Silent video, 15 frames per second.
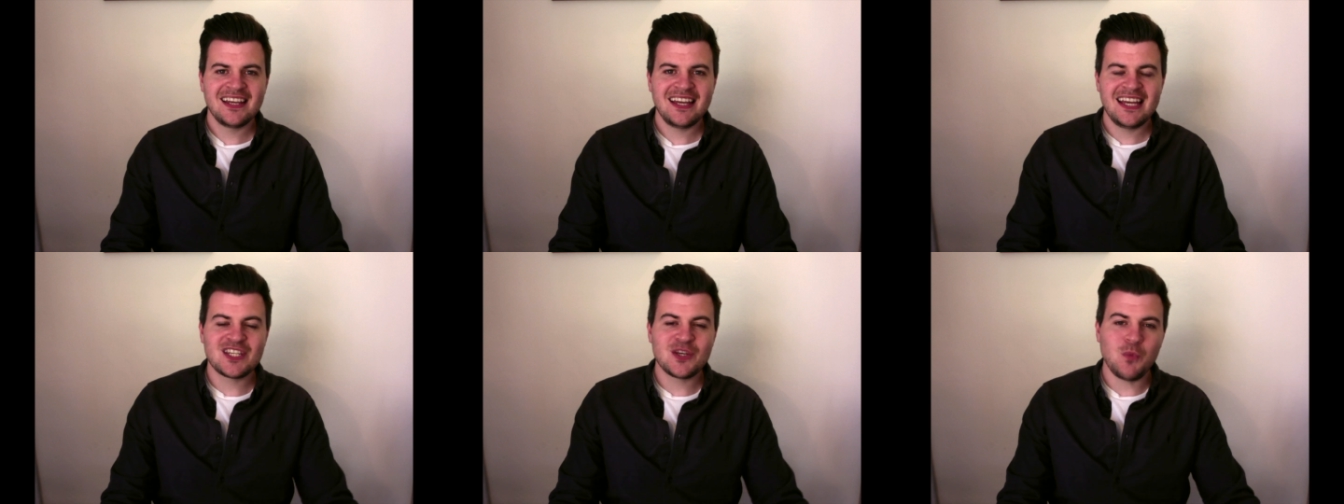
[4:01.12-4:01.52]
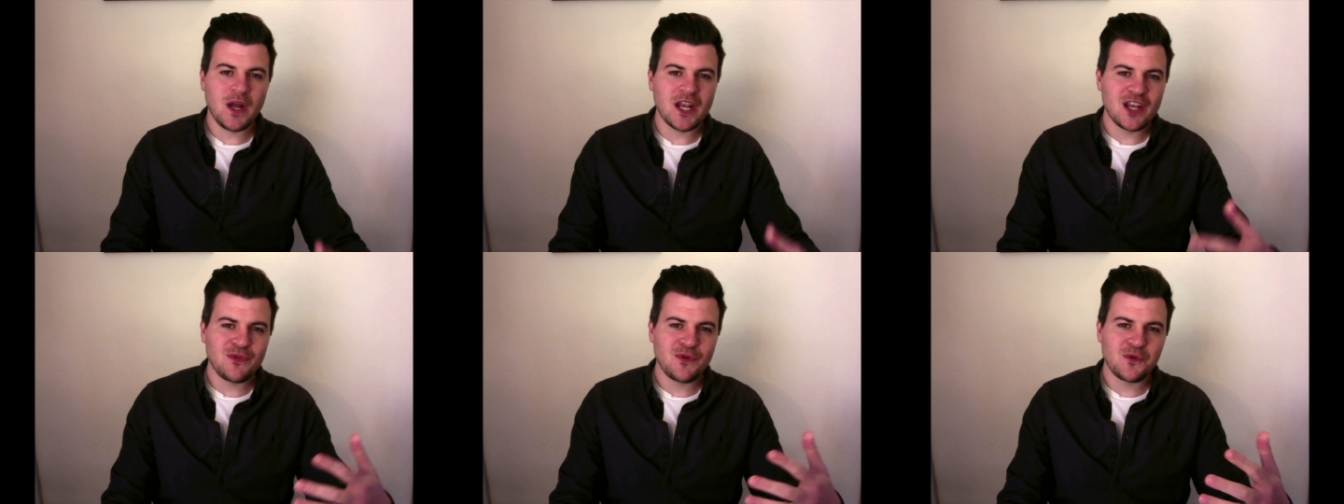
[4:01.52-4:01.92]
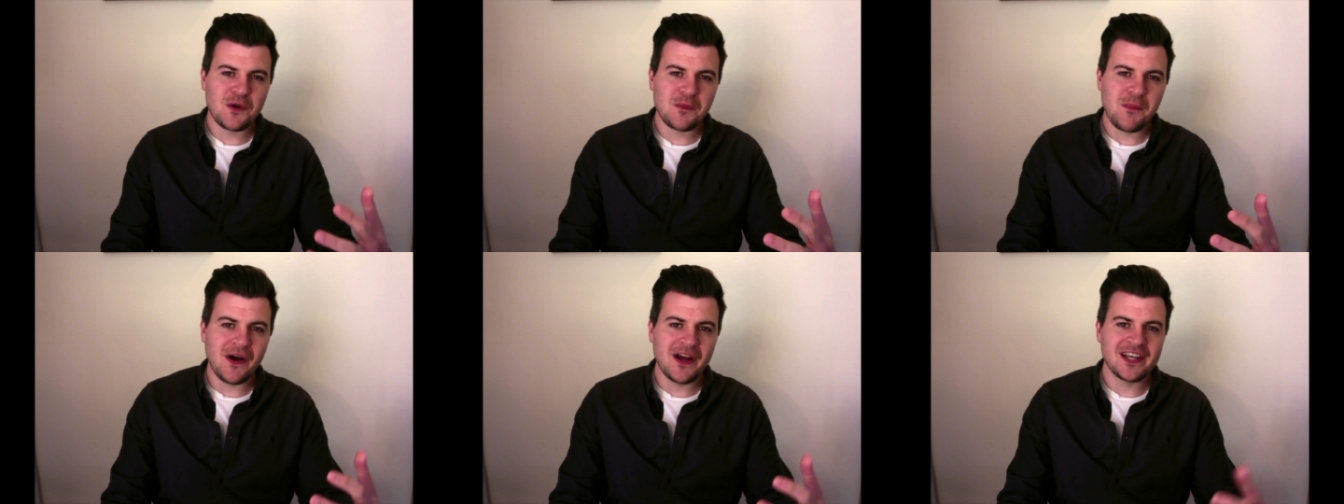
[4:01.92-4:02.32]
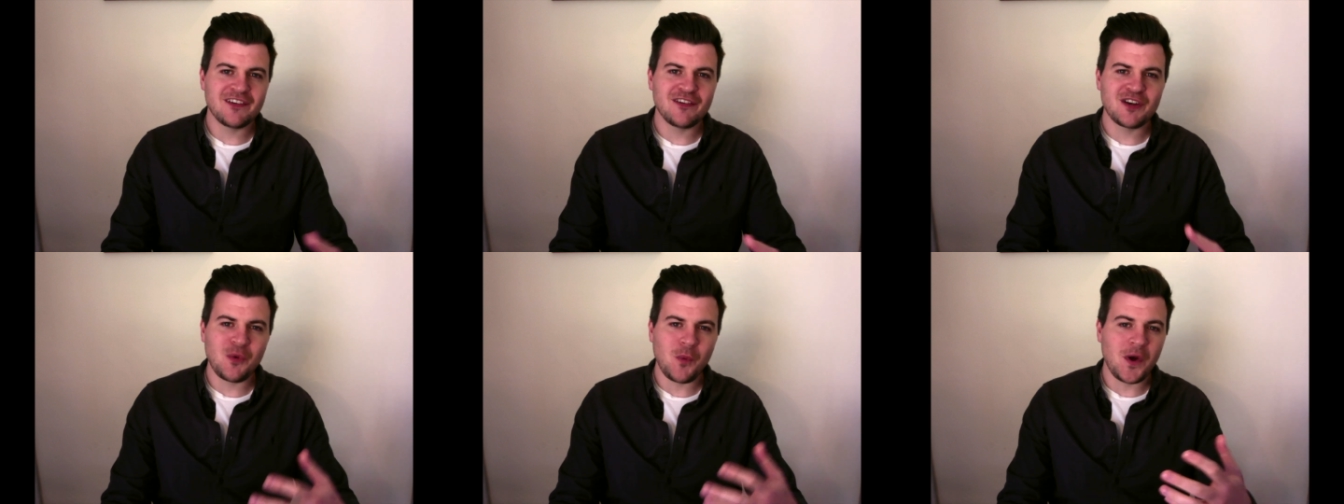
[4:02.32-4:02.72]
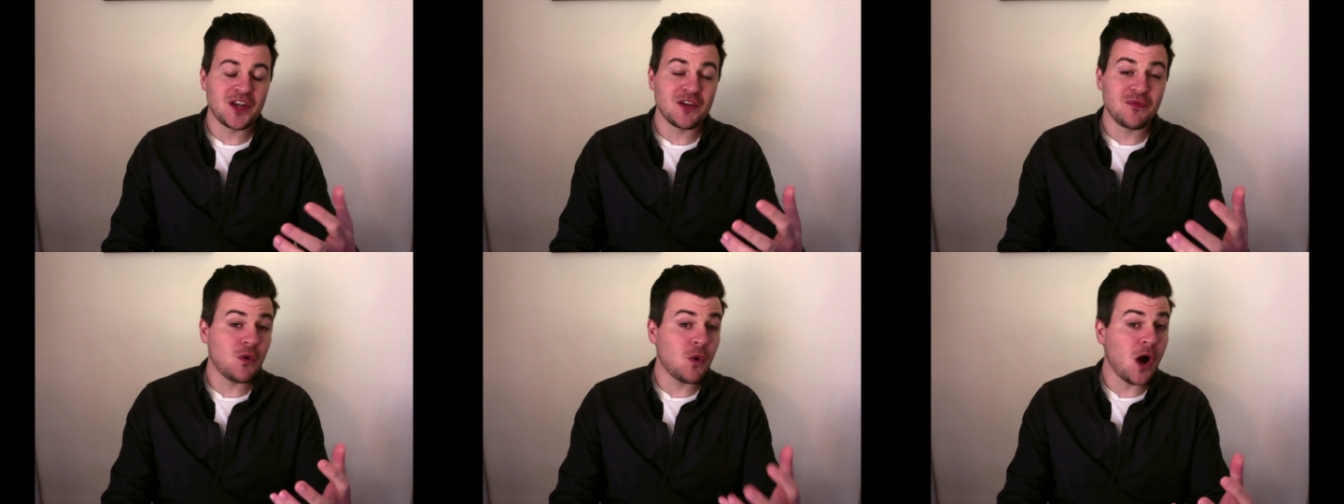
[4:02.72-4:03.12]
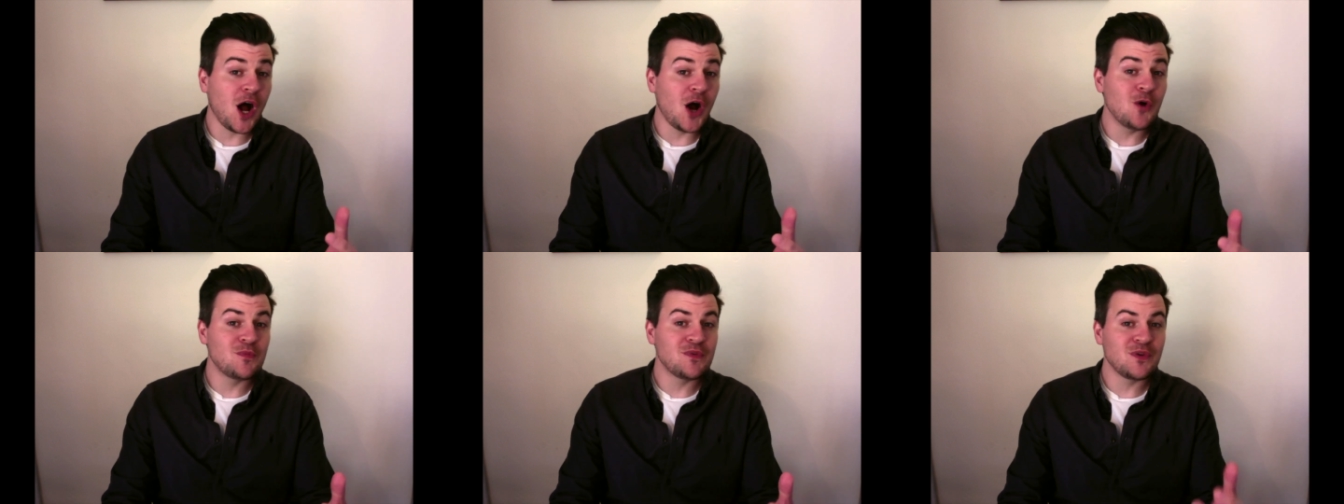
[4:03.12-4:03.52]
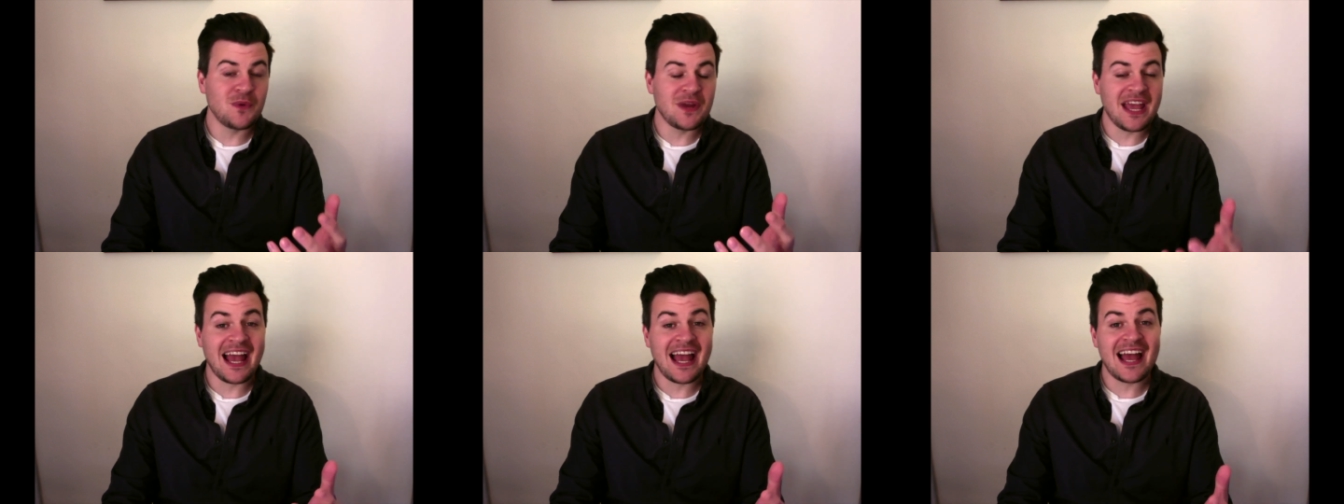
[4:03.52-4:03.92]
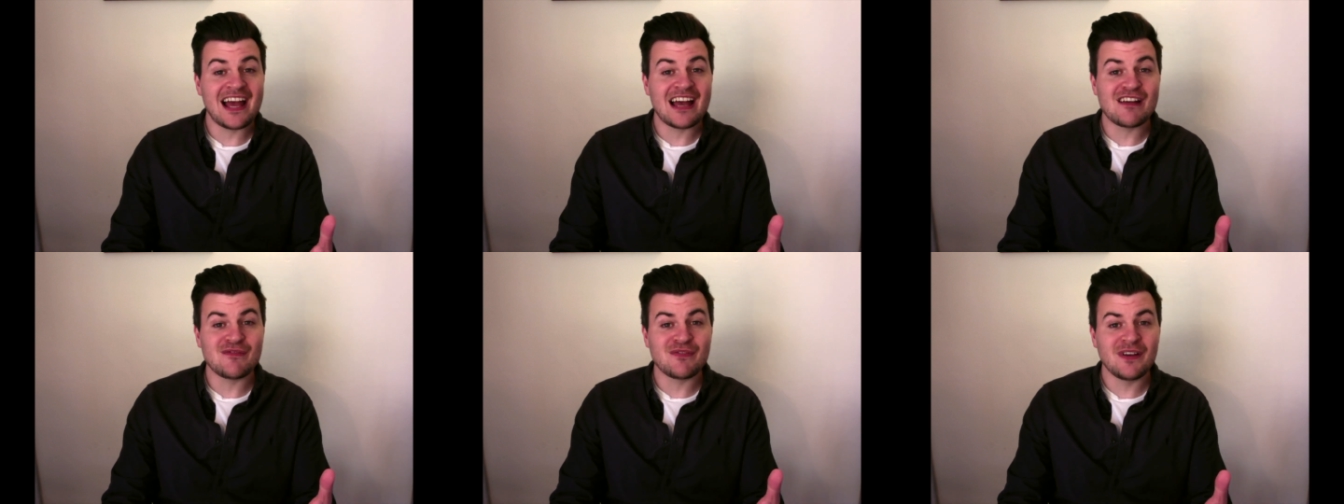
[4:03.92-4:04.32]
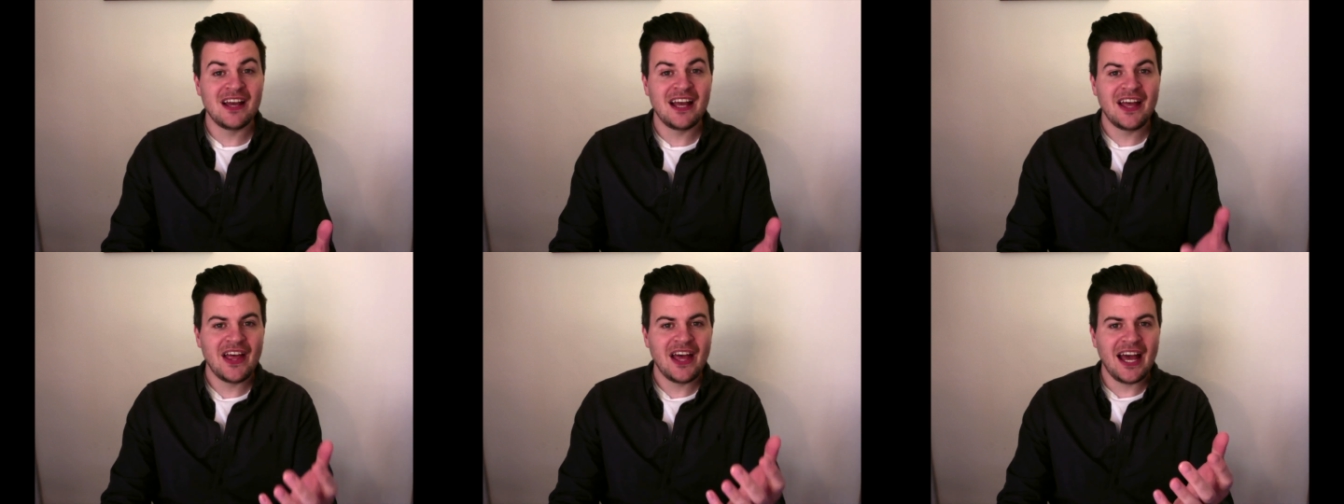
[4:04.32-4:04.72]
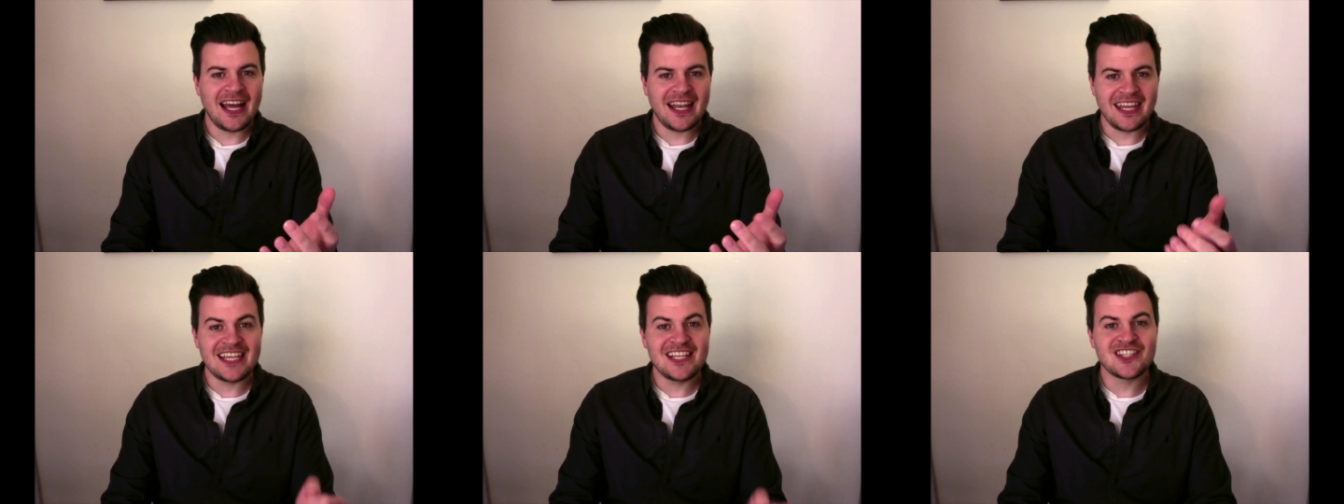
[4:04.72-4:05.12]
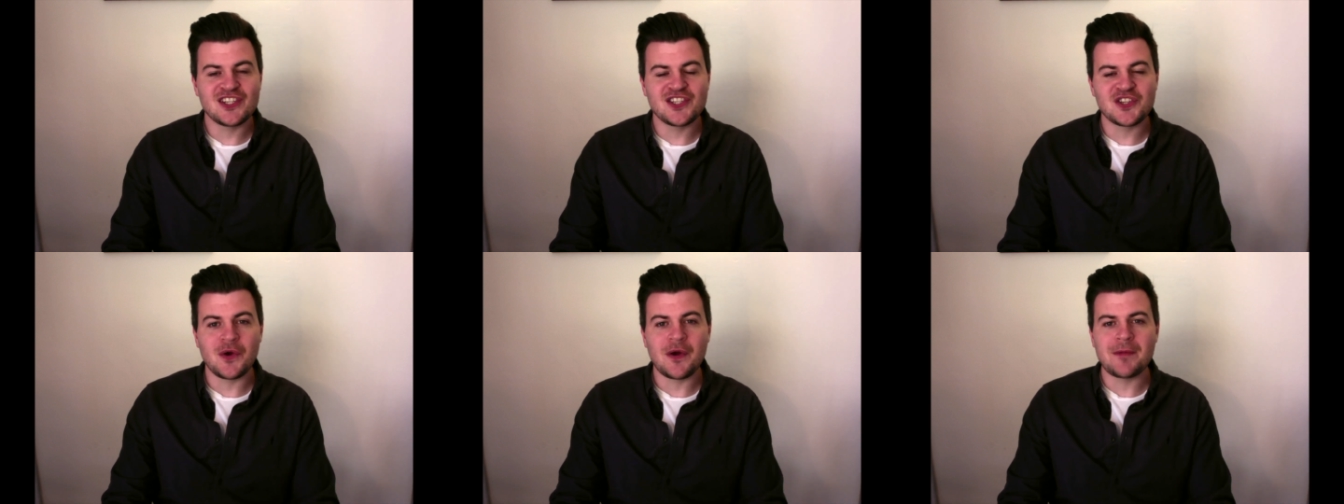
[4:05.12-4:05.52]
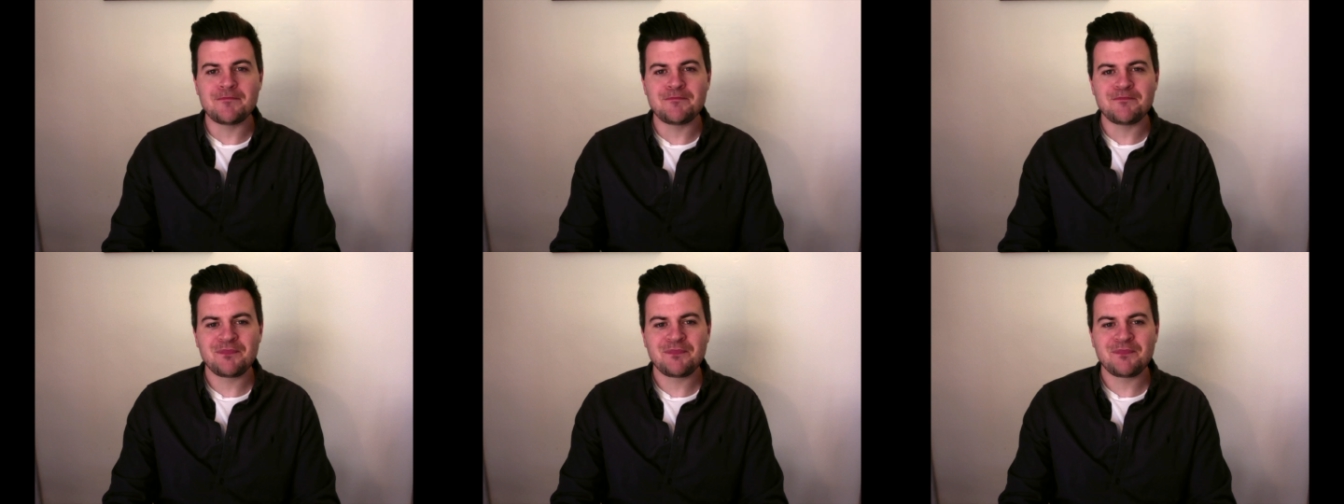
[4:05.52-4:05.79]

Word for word: It's a wonderful reminder and a wonderful hope that we have at Easter time.